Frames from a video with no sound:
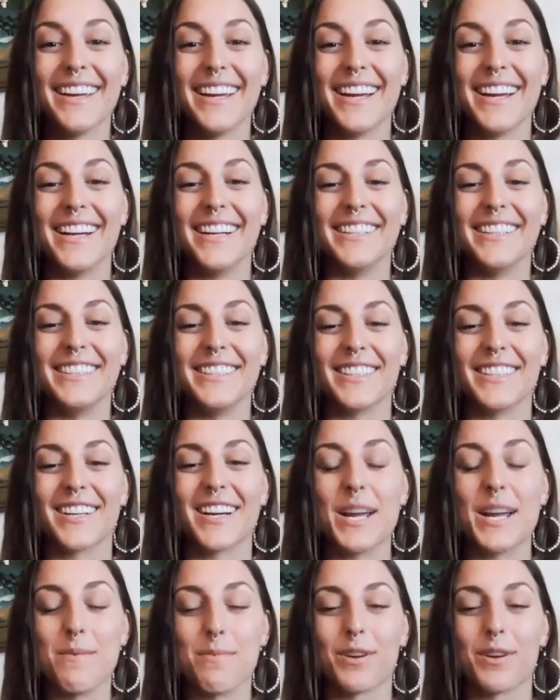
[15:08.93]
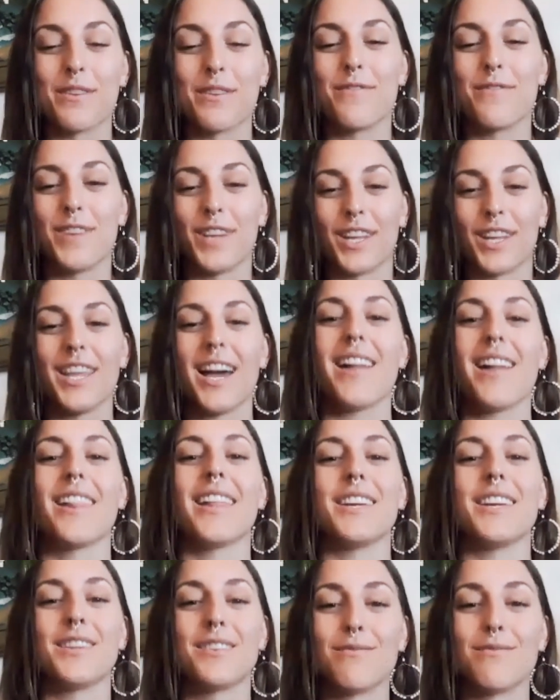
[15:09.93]
and you're able to feel that
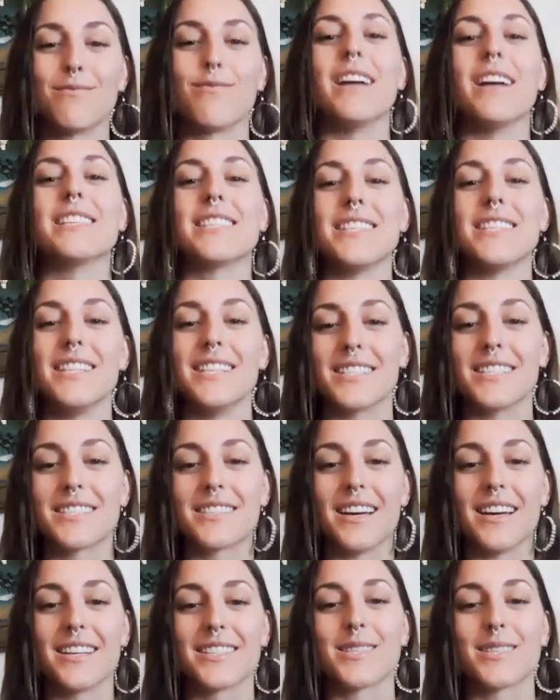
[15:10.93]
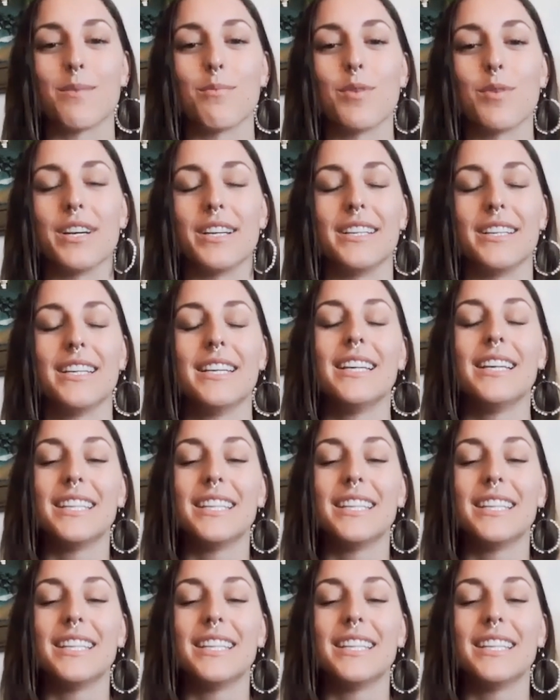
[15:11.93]
like resonance that someone